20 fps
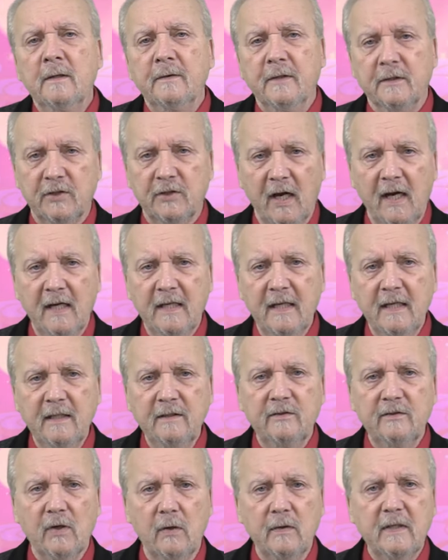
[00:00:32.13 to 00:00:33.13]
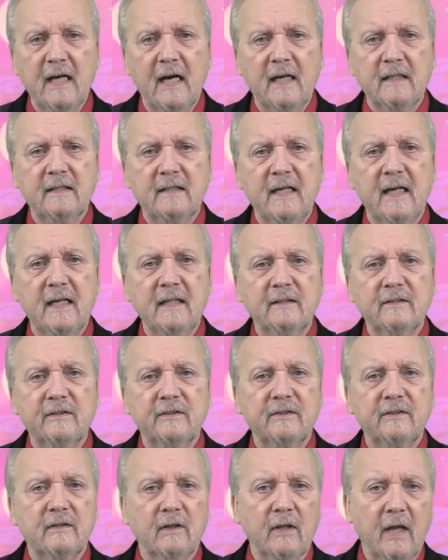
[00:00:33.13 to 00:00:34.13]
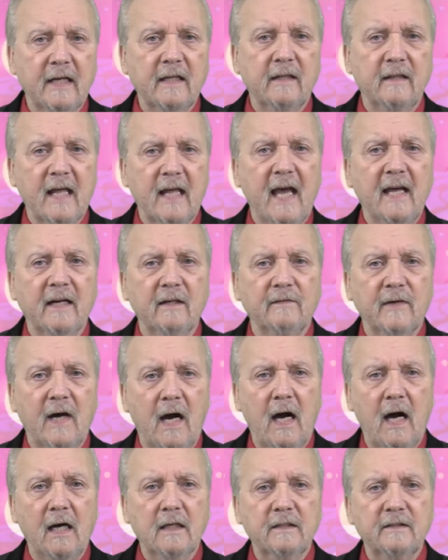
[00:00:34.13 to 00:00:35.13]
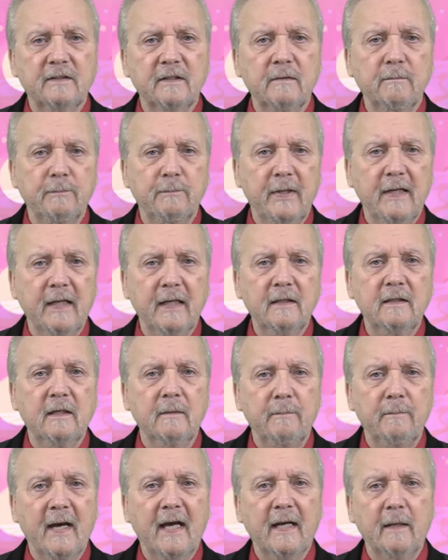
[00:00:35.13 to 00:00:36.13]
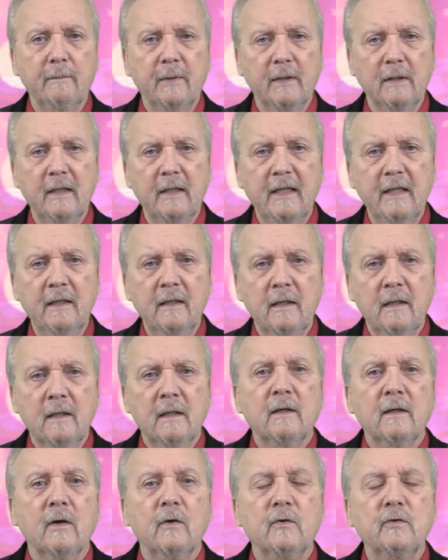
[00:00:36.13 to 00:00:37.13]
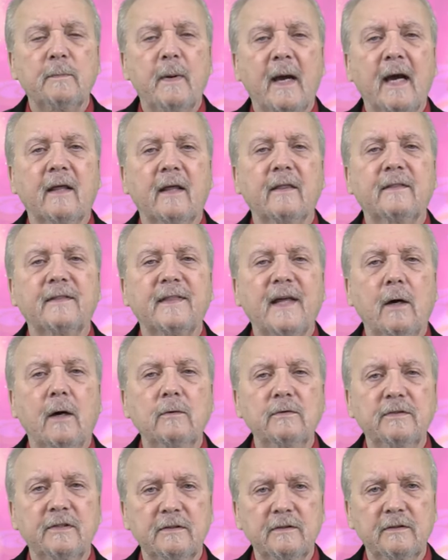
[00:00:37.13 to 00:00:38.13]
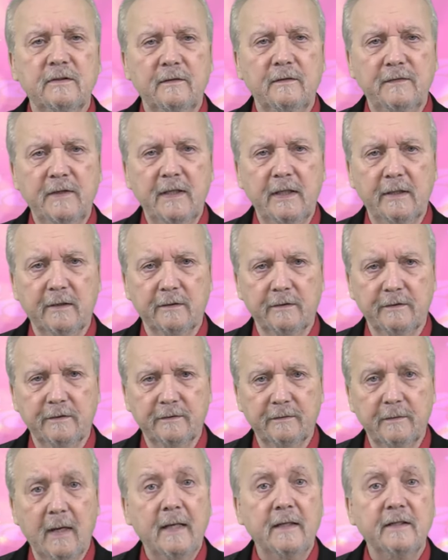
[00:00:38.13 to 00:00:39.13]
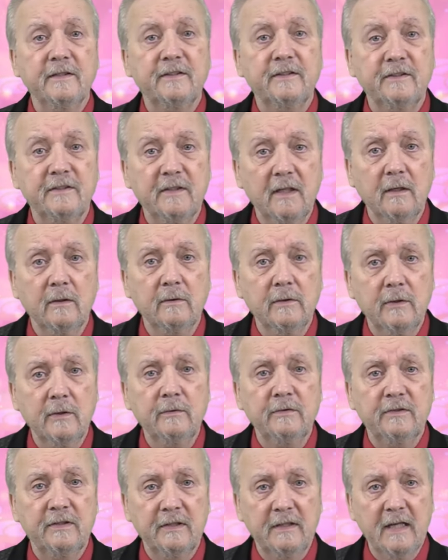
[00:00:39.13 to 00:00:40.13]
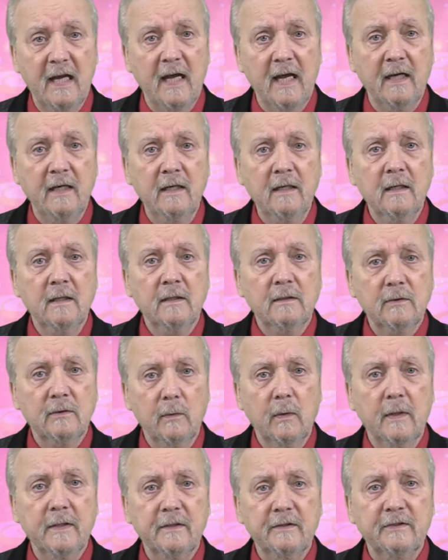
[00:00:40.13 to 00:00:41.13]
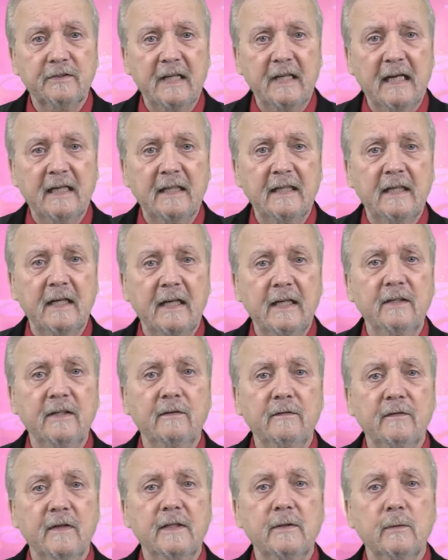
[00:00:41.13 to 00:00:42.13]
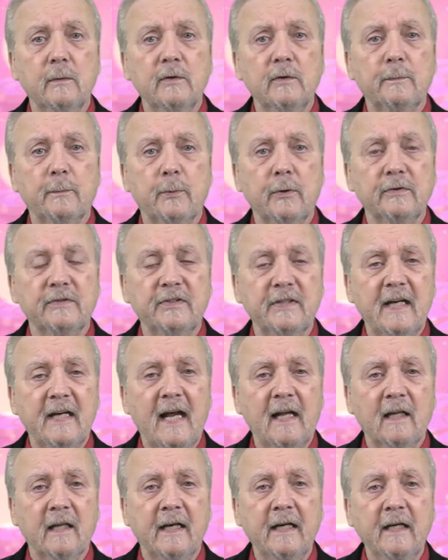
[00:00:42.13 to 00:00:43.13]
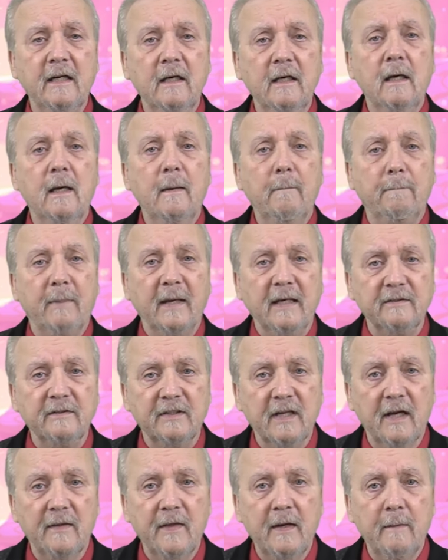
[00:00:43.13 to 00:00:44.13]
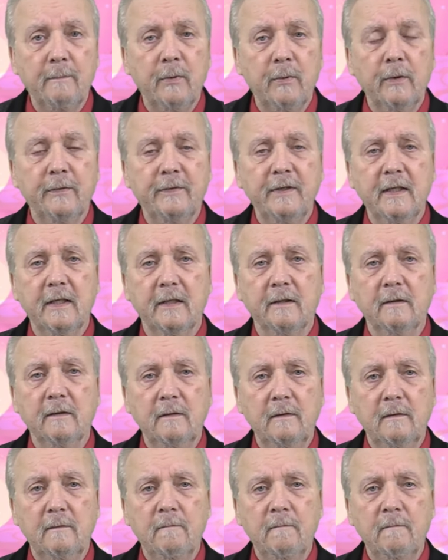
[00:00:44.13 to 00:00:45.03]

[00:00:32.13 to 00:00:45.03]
The Chinese zodiac dates like that of ox and pig compatibility goes back thousands of years and is still used today to understand an individual's personality based on their birth year.